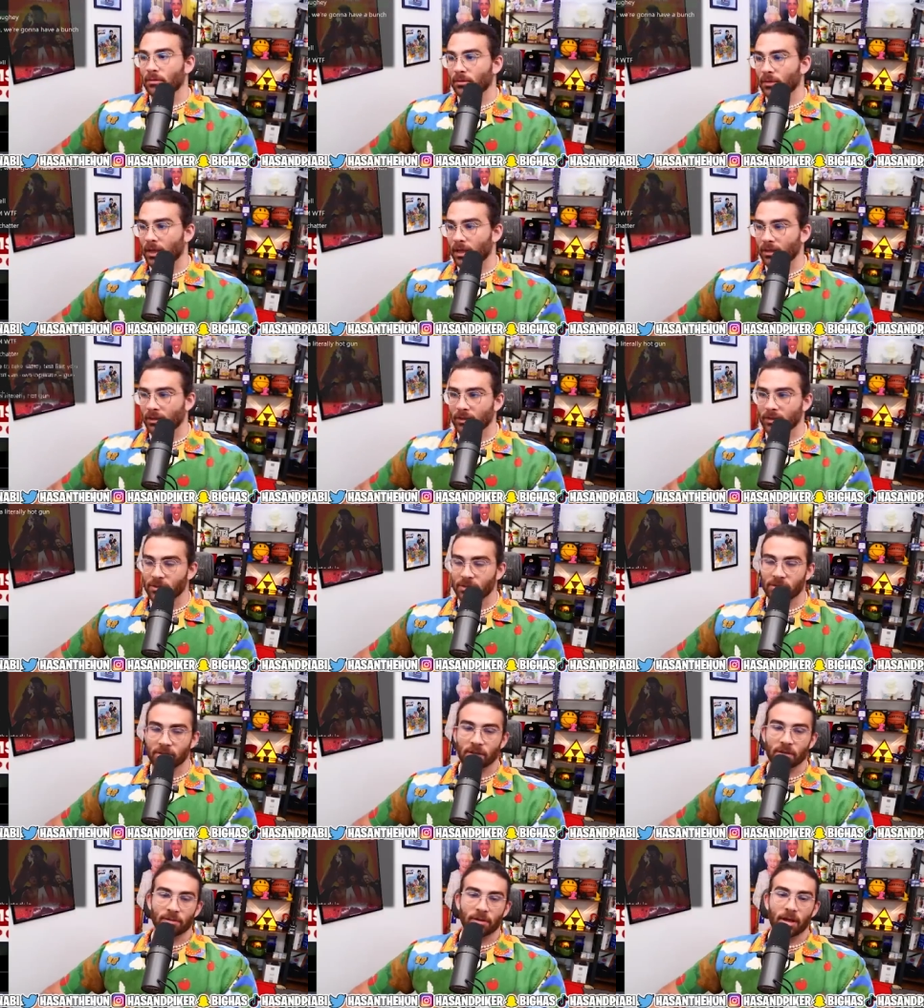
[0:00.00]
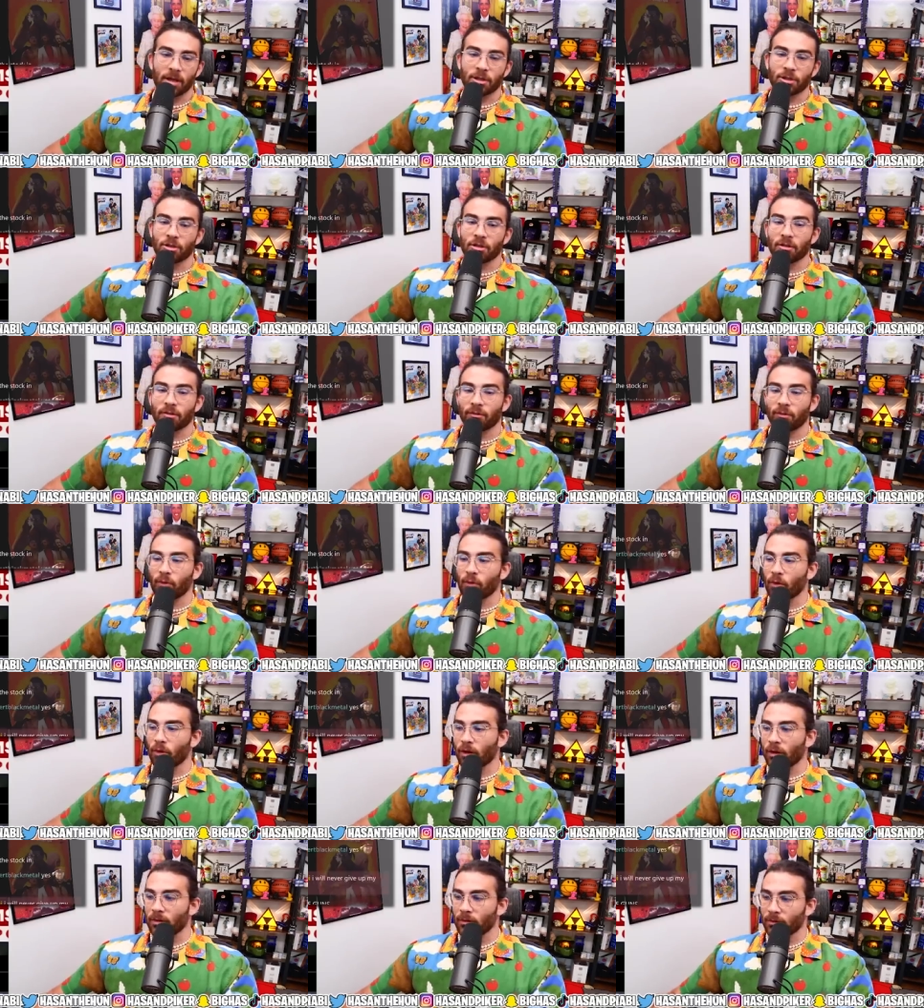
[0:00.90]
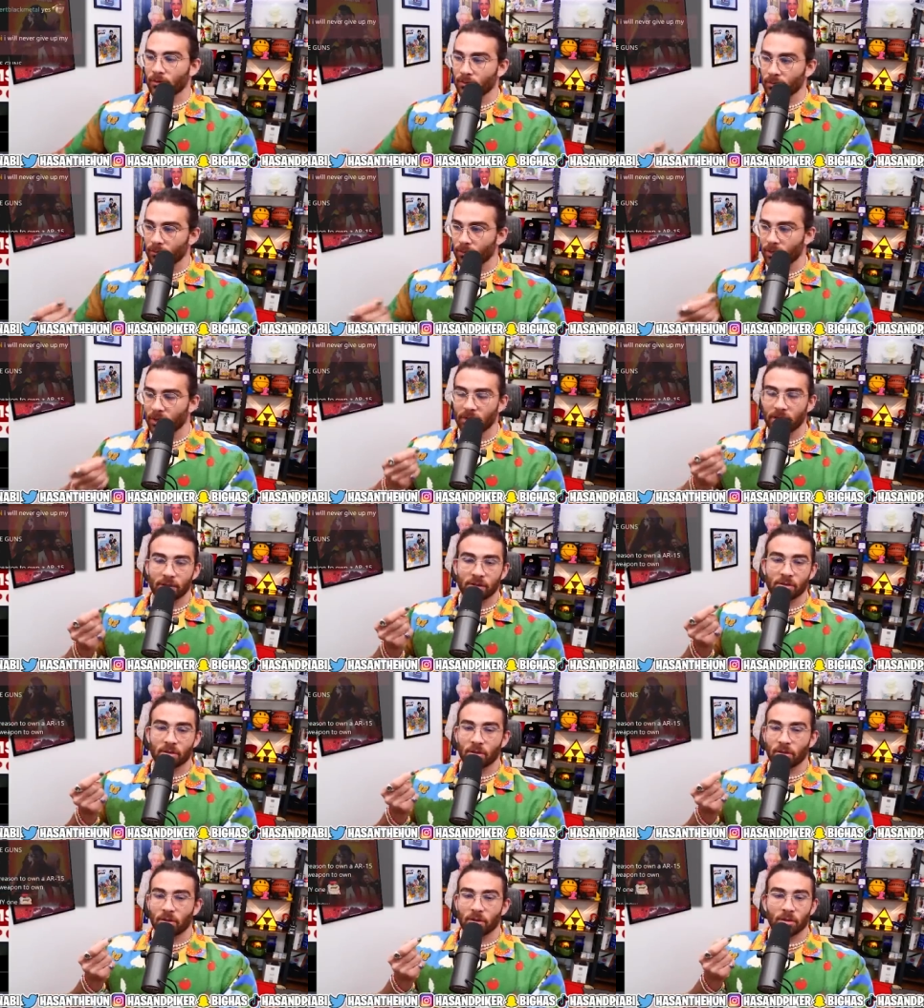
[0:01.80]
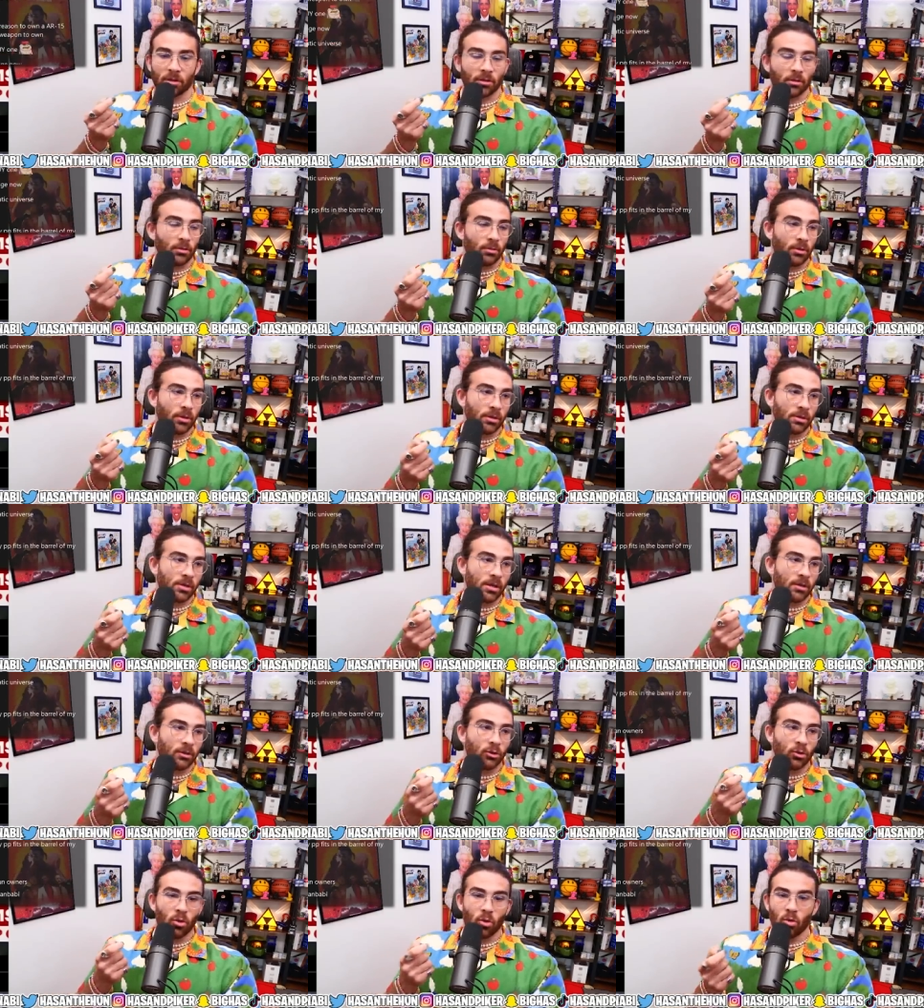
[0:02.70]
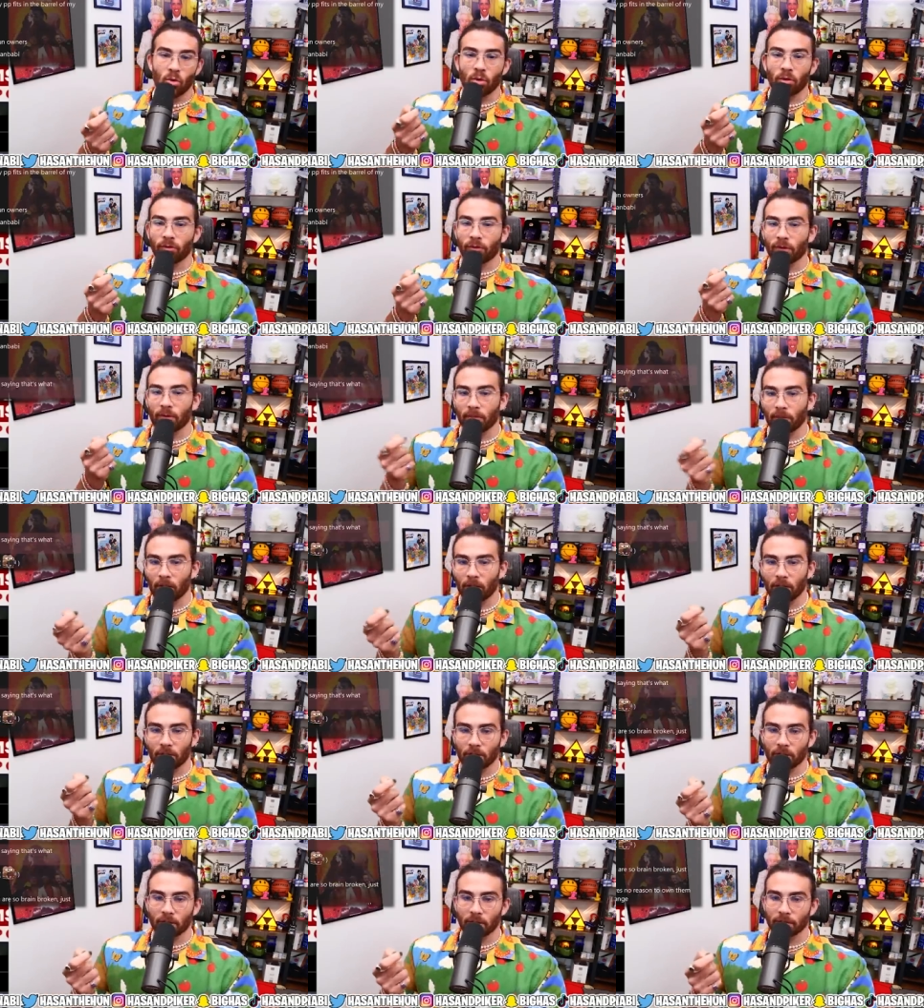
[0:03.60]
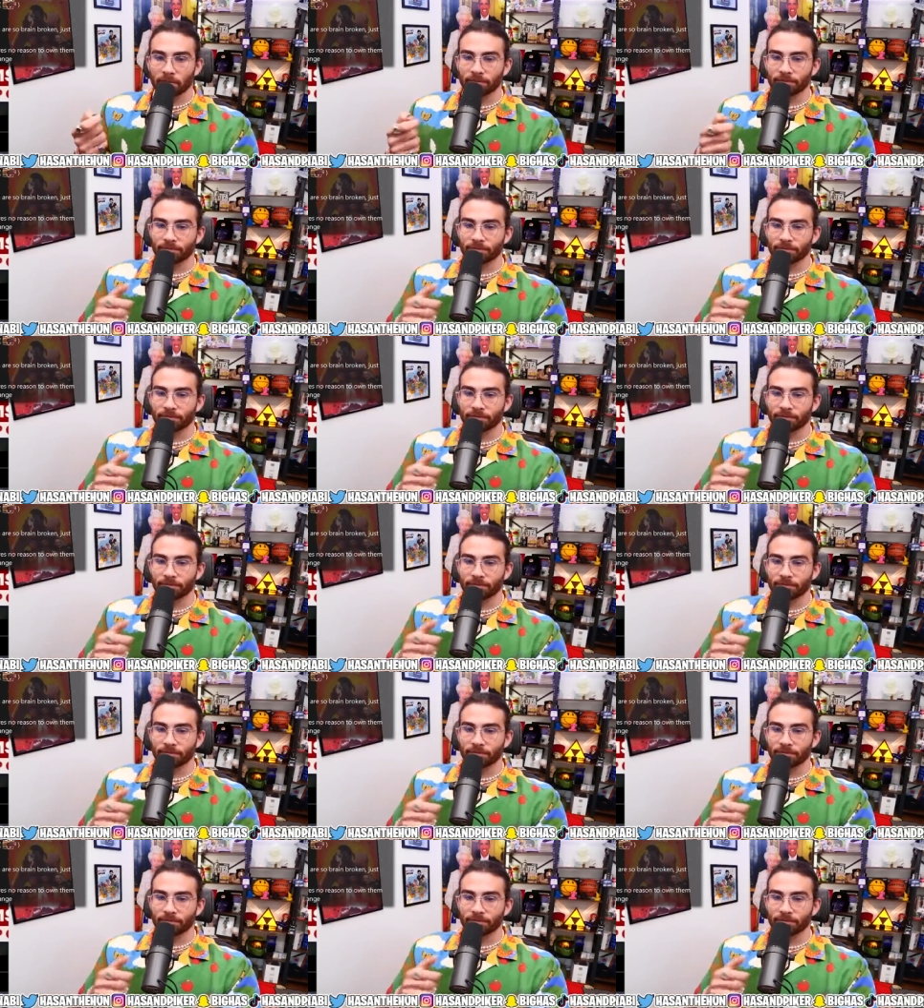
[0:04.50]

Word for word: and consideration for what is the what is a tool for murder